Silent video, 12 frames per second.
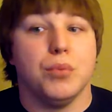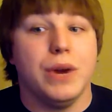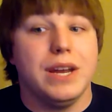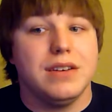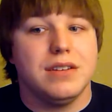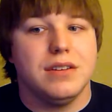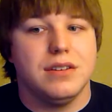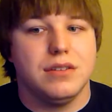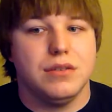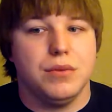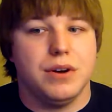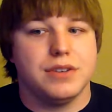Wait to
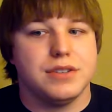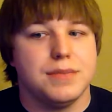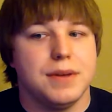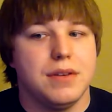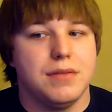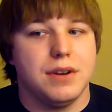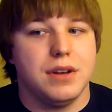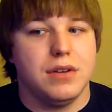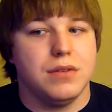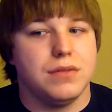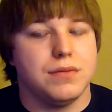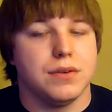watch some other
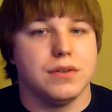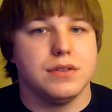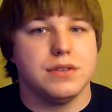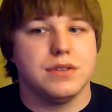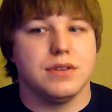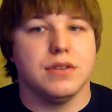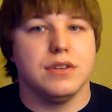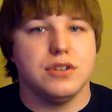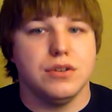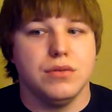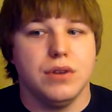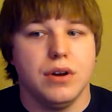videos first so that
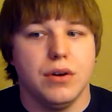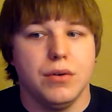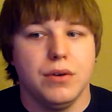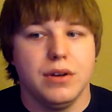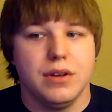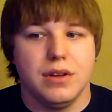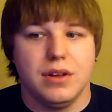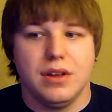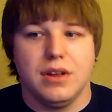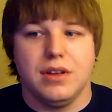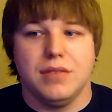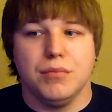you know
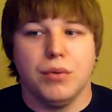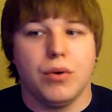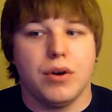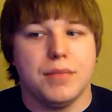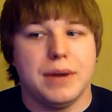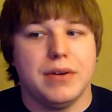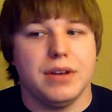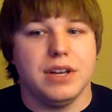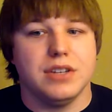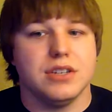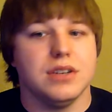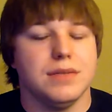more about
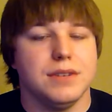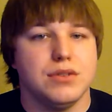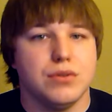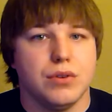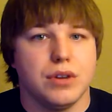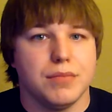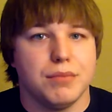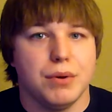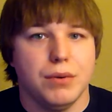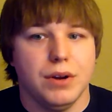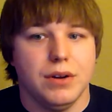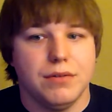each individual
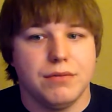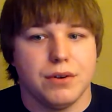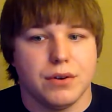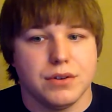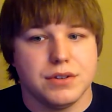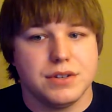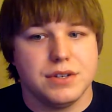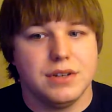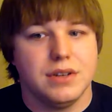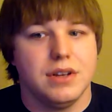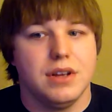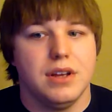component first.
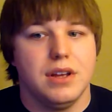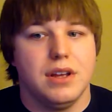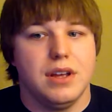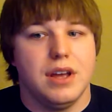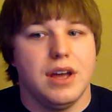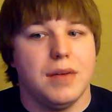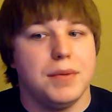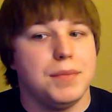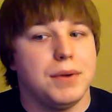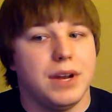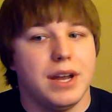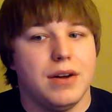I'll be
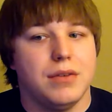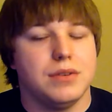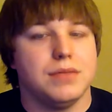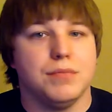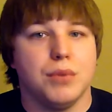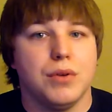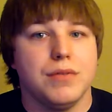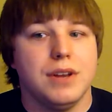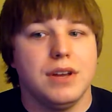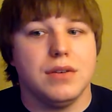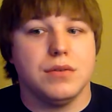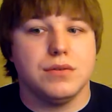putting out more
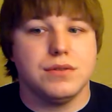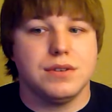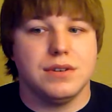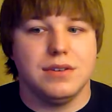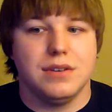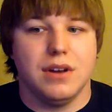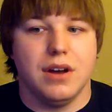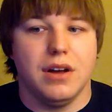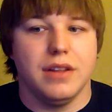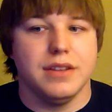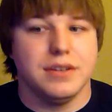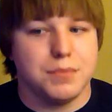videos
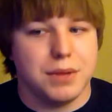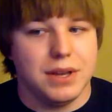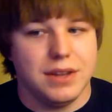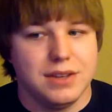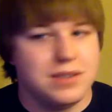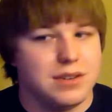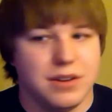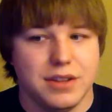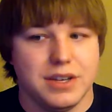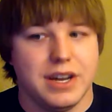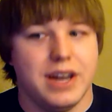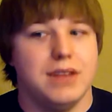on this playlist all the
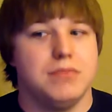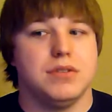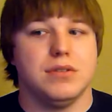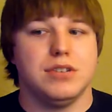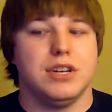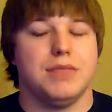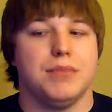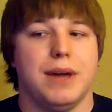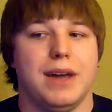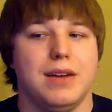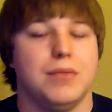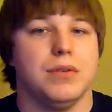time, so check
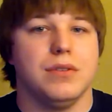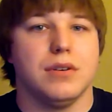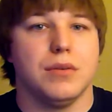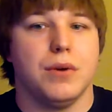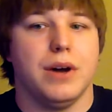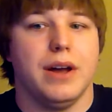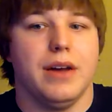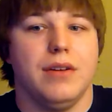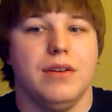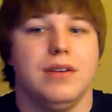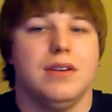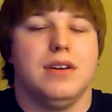back once in a
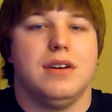while